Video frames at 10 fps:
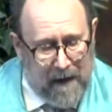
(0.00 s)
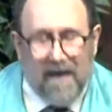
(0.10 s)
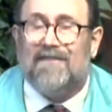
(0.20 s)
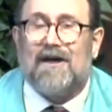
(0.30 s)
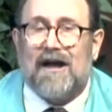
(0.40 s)

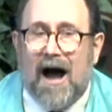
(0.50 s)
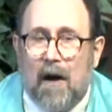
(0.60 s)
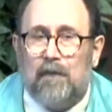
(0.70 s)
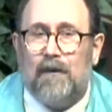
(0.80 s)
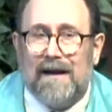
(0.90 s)
the
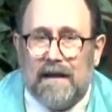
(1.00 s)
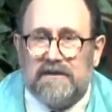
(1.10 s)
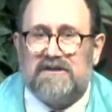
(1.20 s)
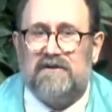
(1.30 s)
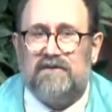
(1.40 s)

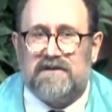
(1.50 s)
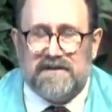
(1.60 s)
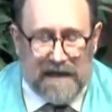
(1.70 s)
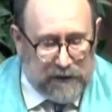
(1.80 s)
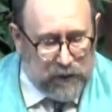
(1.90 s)
comprehensive
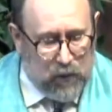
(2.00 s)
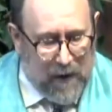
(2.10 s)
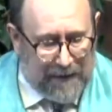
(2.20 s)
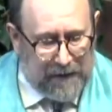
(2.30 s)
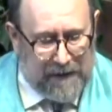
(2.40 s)

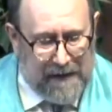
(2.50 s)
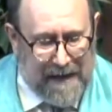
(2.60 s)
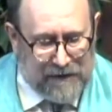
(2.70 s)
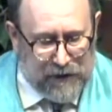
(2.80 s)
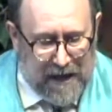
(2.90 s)
sexuality
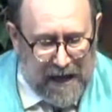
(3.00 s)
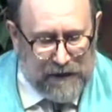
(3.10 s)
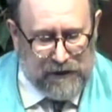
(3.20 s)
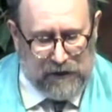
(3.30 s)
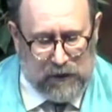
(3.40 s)

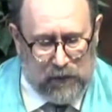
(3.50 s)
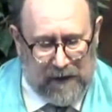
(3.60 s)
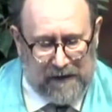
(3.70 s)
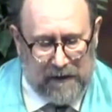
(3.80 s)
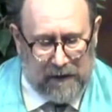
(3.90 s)
education
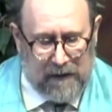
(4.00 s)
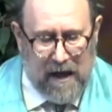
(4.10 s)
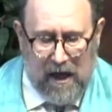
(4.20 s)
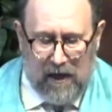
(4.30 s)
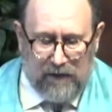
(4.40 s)
curricula
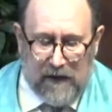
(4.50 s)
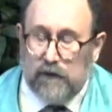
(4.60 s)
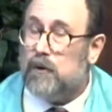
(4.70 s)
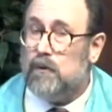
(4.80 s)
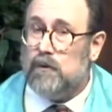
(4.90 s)
that
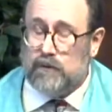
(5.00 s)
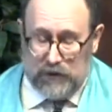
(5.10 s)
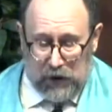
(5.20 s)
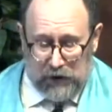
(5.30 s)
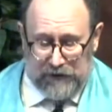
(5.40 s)
UU
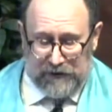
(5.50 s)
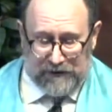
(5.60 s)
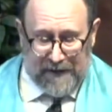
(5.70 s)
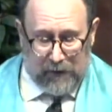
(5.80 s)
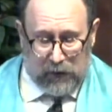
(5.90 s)
churches
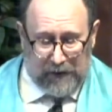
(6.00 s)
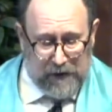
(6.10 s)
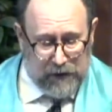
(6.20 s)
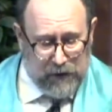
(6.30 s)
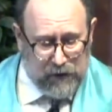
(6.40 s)
not only
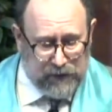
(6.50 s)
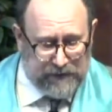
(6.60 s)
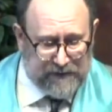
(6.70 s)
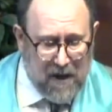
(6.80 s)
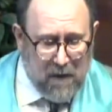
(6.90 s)
use,